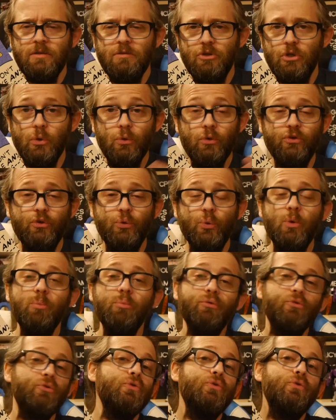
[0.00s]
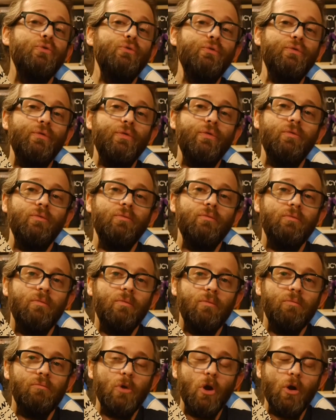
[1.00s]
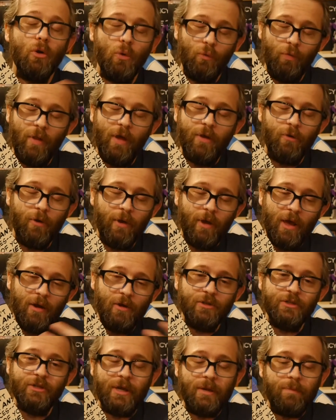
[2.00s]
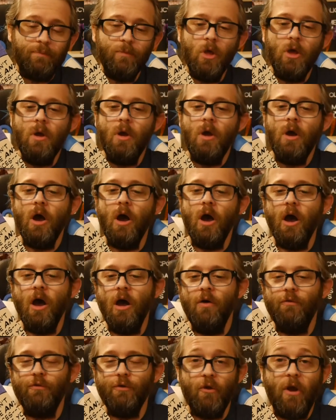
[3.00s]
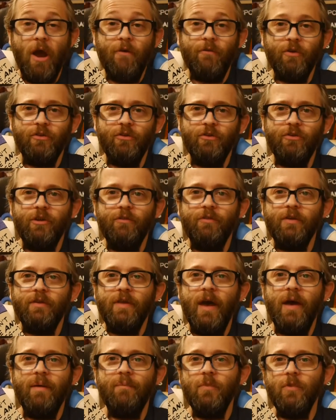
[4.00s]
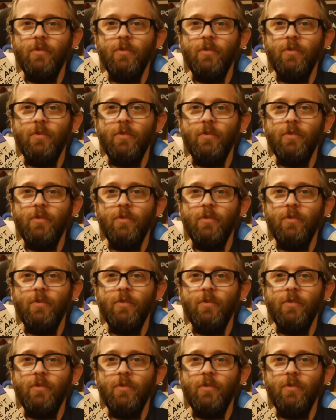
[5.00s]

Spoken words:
use to improve our own lettering on our site for graphics and stuff like that.